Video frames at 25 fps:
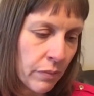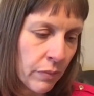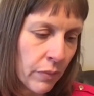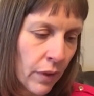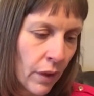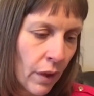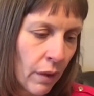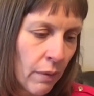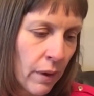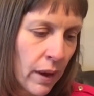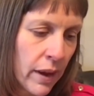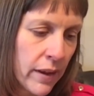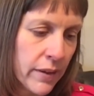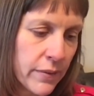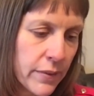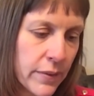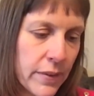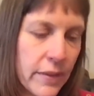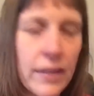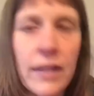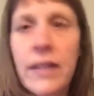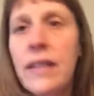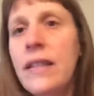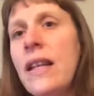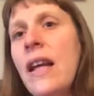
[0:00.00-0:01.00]
What else
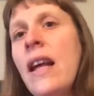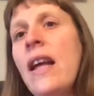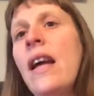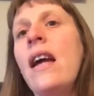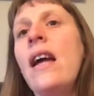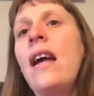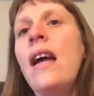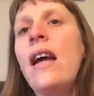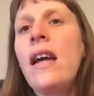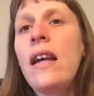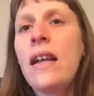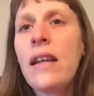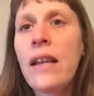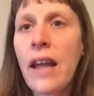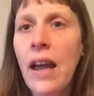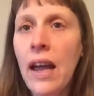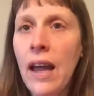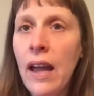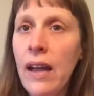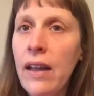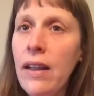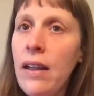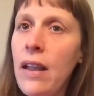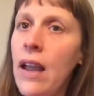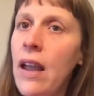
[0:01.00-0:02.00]
was I going to say?
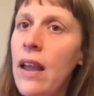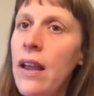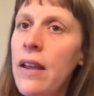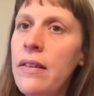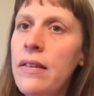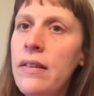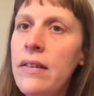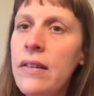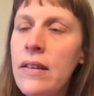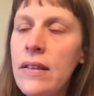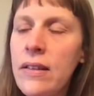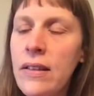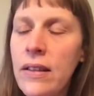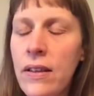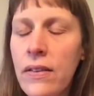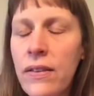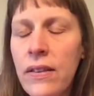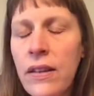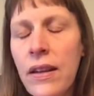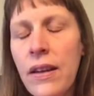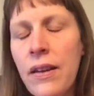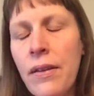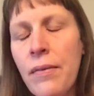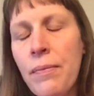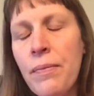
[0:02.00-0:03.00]
Yeah, and the
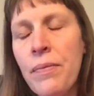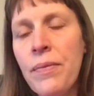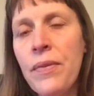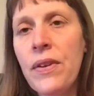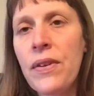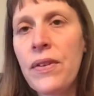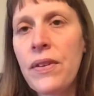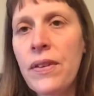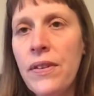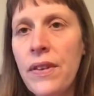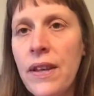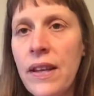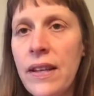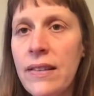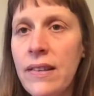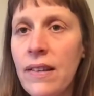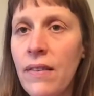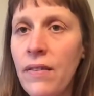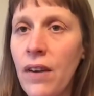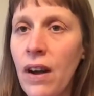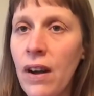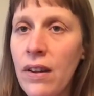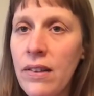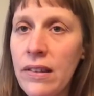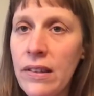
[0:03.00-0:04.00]
other things I've
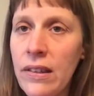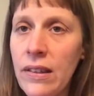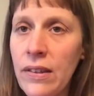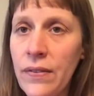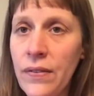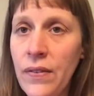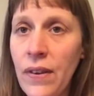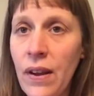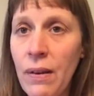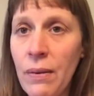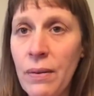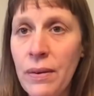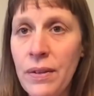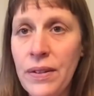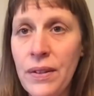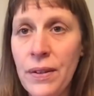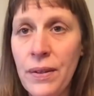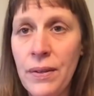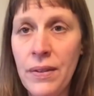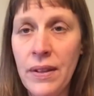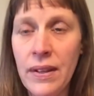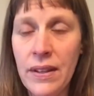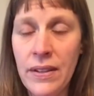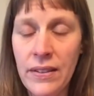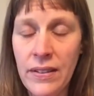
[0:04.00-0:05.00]
got to look forward
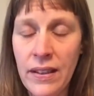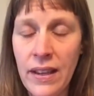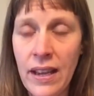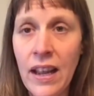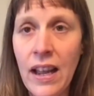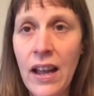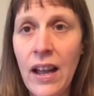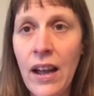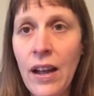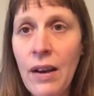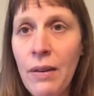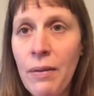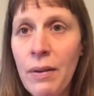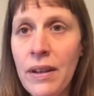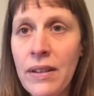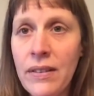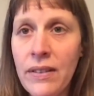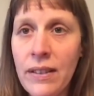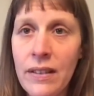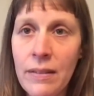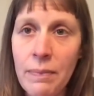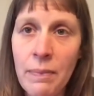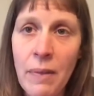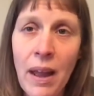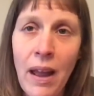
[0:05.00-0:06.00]
to this year, which
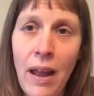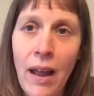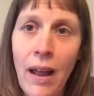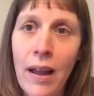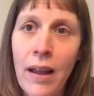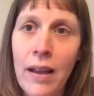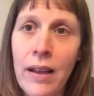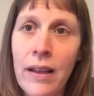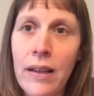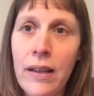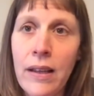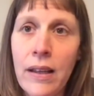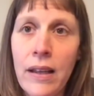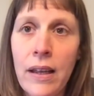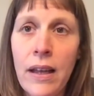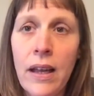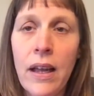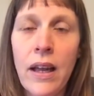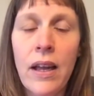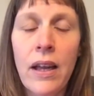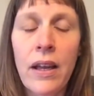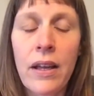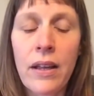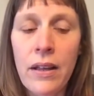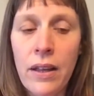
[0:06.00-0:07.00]
is my
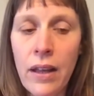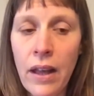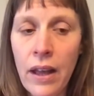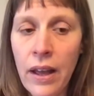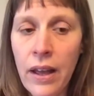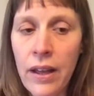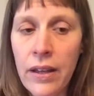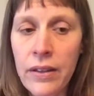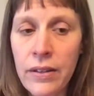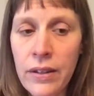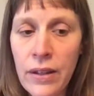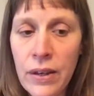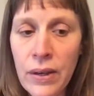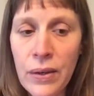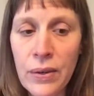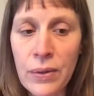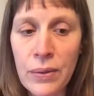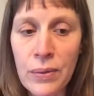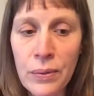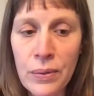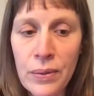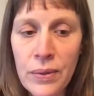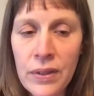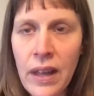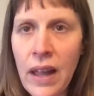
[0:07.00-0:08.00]

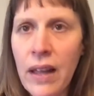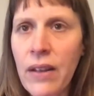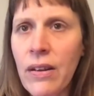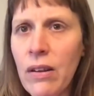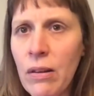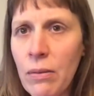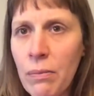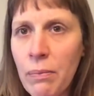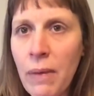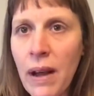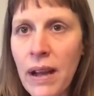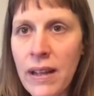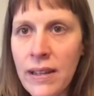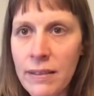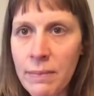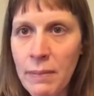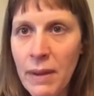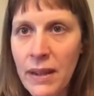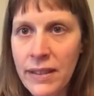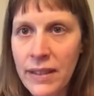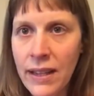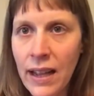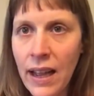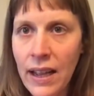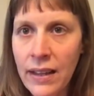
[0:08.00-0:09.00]
news. I've come back to my
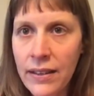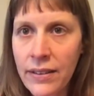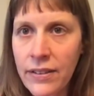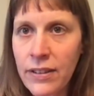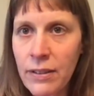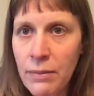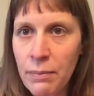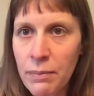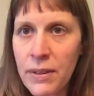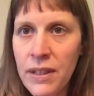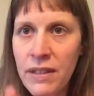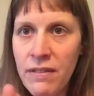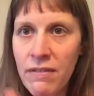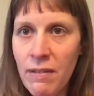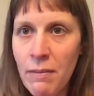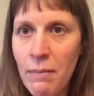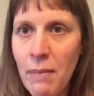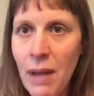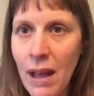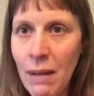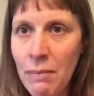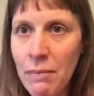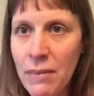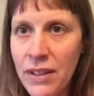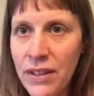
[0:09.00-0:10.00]
dad. Somebody
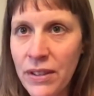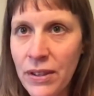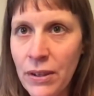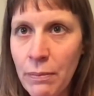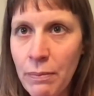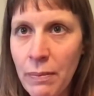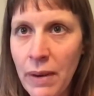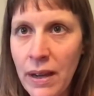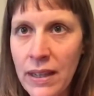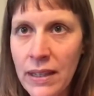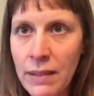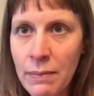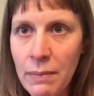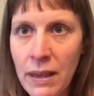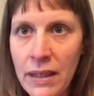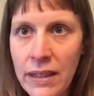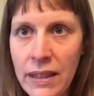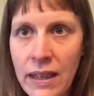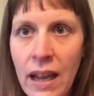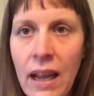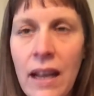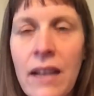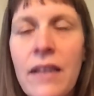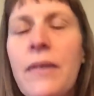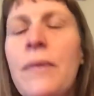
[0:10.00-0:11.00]
remind me to come back to my
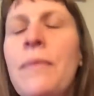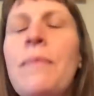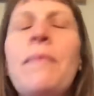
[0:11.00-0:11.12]
dad.